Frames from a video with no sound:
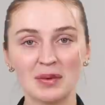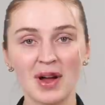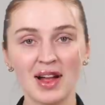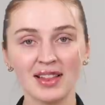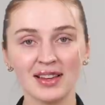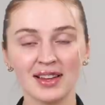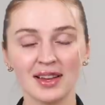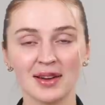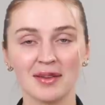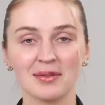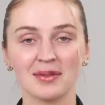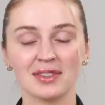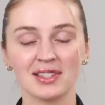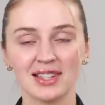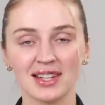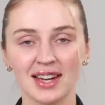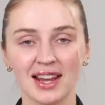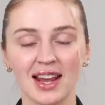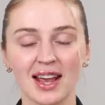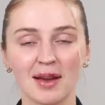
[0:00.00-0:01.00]
Welcome.
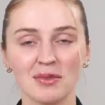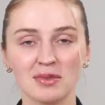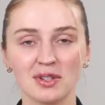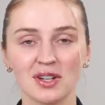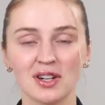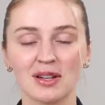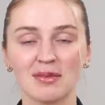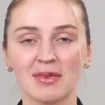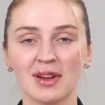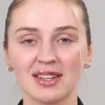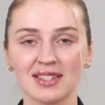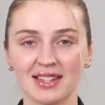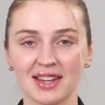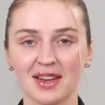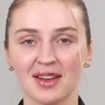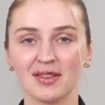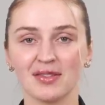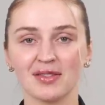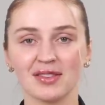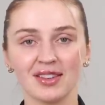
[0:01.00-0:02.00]
Today I'm turning
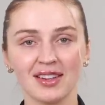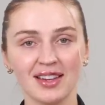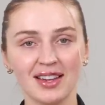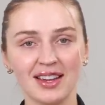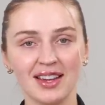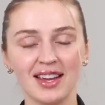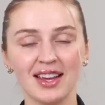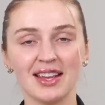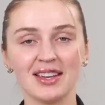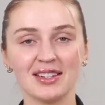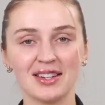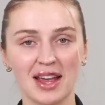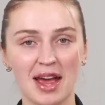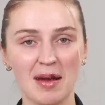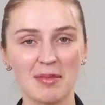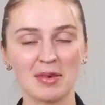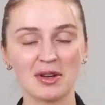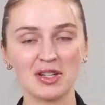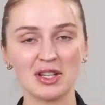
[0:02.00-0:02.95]
myself into Emma